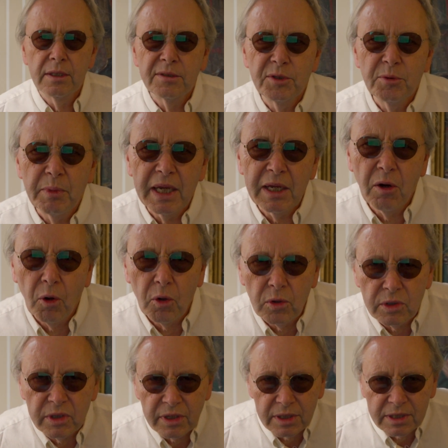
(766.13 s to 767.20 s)
you may
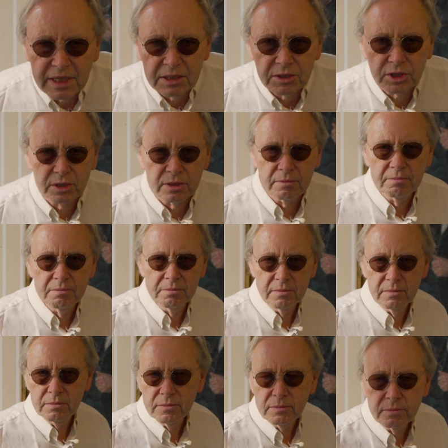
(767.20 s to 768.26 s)
hold their attention.
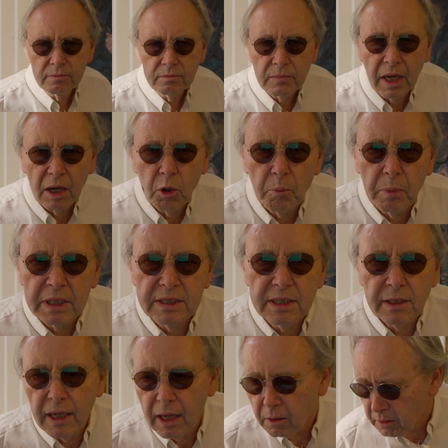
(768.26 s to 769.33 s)
I hope I
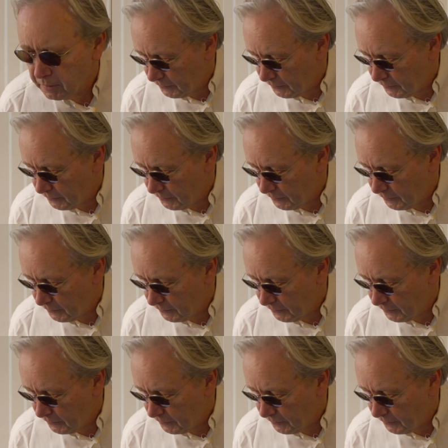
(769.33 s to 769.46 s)
did now.